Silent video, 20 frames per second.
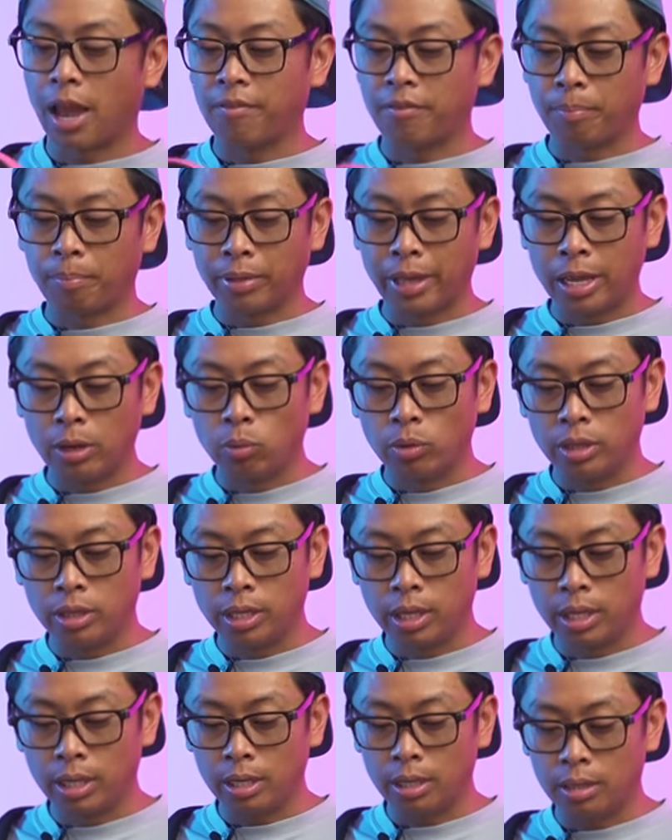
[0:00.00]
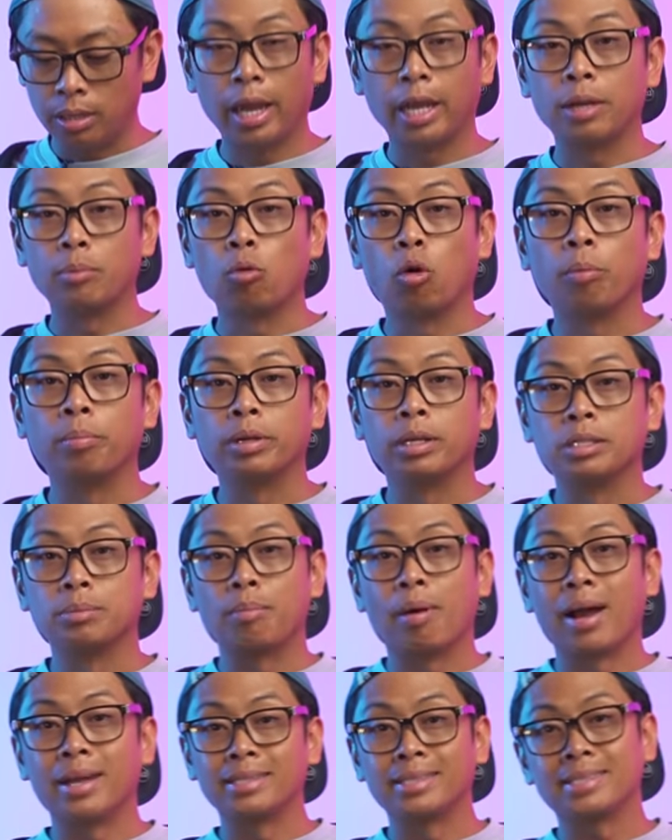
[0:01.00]
I haven't played with it anymore because
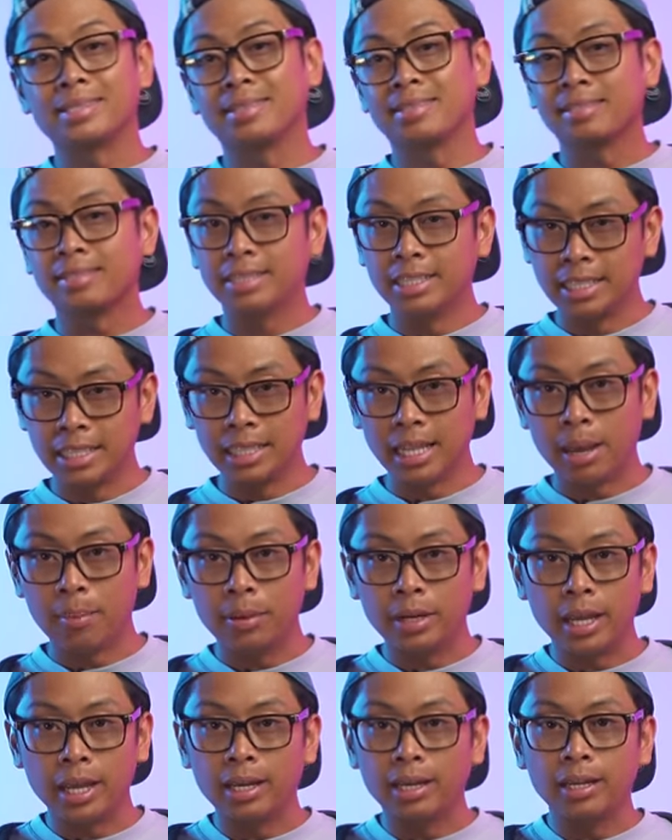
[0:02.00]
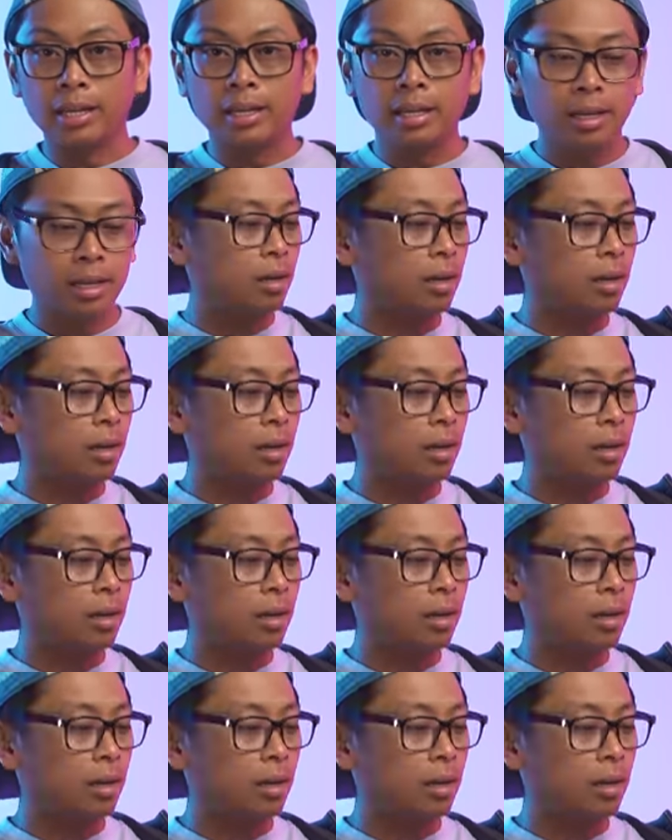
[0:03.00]
mine's delaminated.